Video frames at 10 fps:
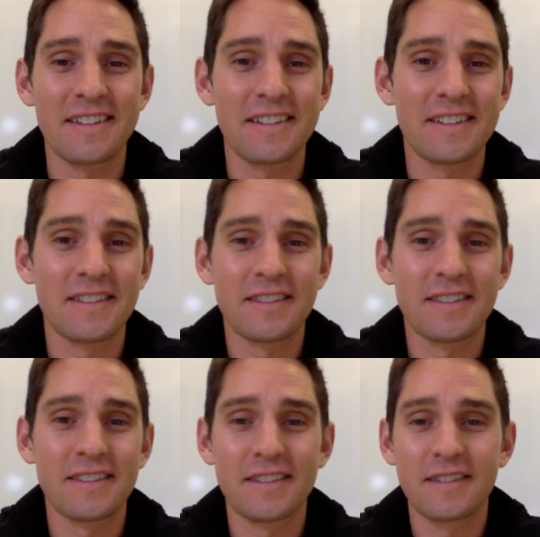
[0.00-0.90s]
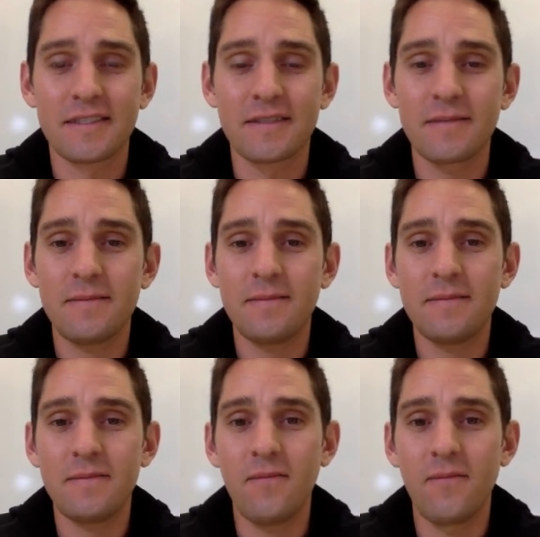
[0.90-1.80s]

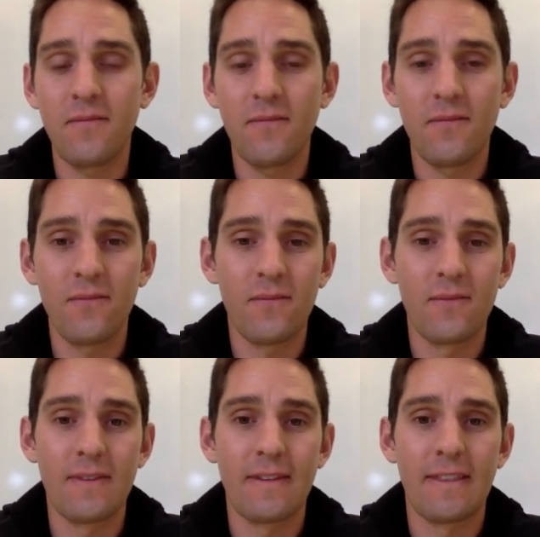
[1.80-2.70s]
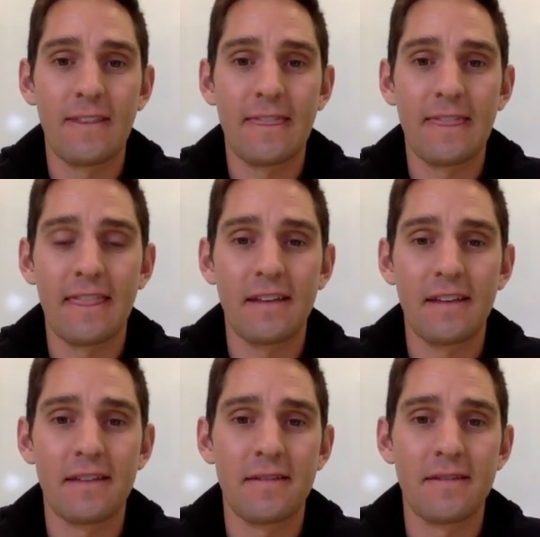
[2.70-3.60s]

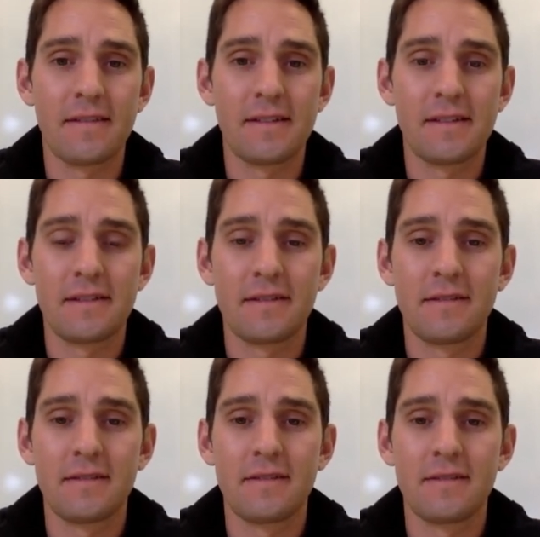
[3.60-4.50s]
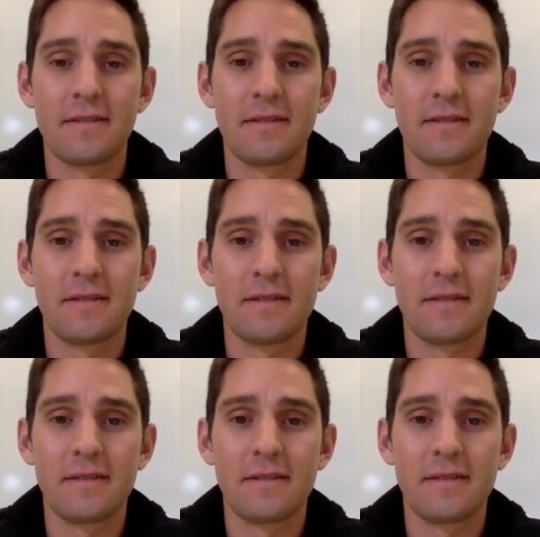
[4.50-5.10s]
[no speech]